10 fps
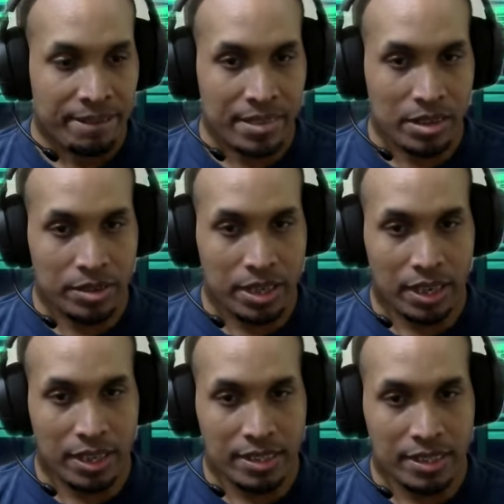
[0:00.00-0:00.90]

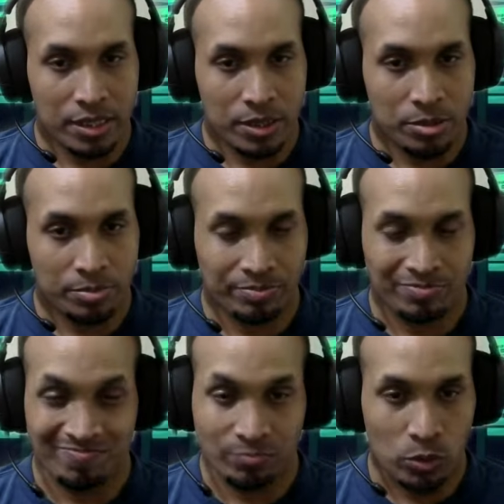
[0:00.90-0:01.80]
Okay, so
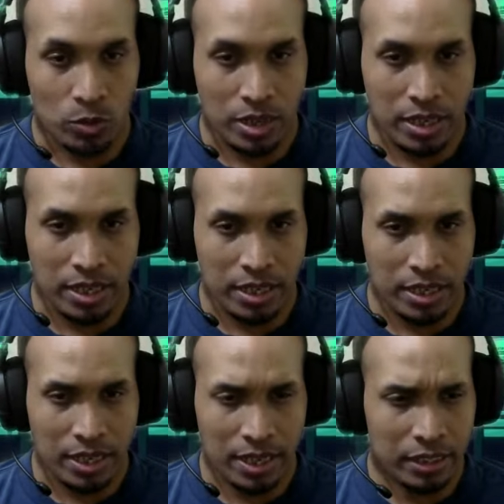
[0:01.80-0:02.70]
we
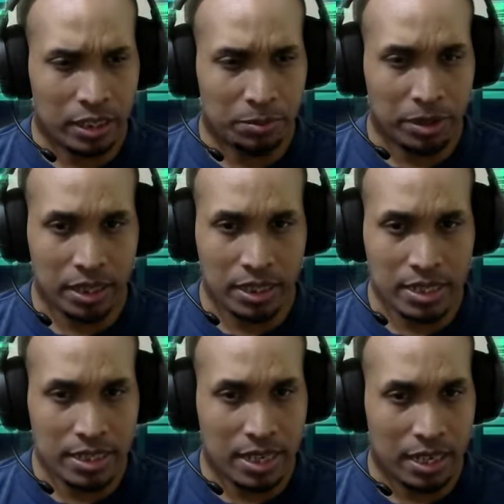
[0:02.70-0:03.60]
ended up playing
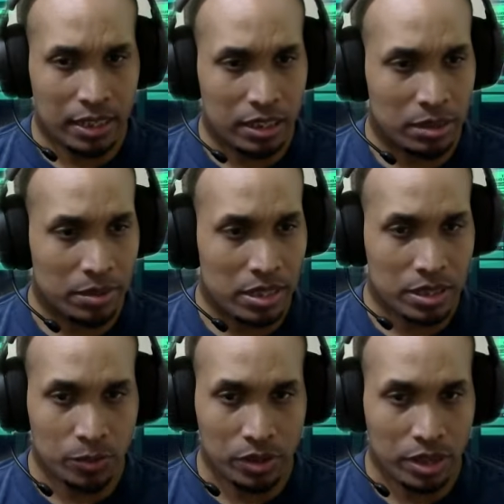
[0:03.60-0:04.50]
this 9 here because
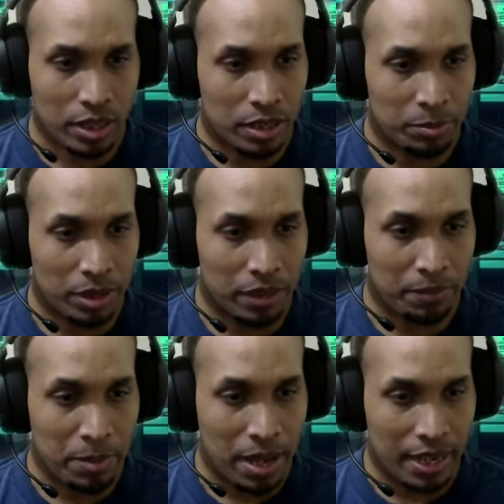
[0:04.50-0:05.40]
we're not gonna play it
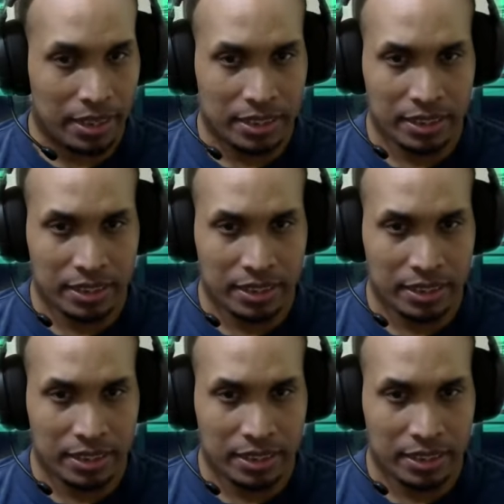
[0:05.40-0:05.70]
back